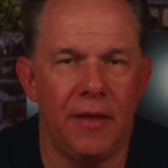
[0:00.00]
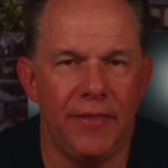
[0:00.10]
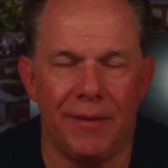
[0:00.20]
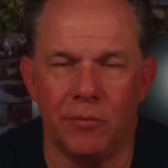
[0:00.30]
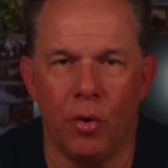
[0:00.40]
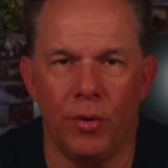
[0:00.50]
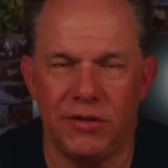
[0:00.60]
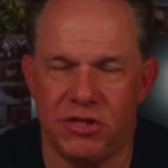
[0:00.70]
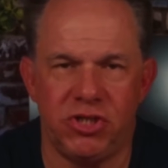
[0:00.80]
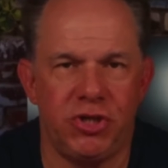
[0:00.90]
that I'm going
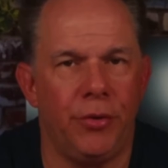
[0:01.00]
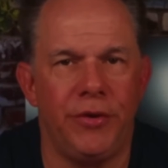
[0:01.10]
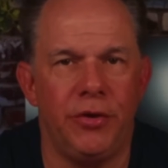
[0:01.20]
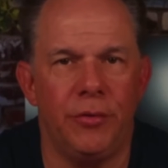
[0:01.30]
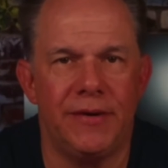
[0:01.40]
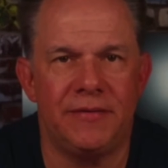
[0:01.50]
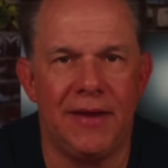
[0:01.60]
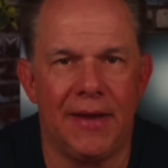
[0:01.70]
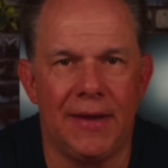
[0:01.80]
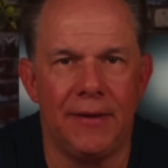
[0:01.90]
to show you in a
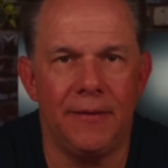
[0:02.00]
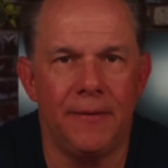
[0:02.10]
second.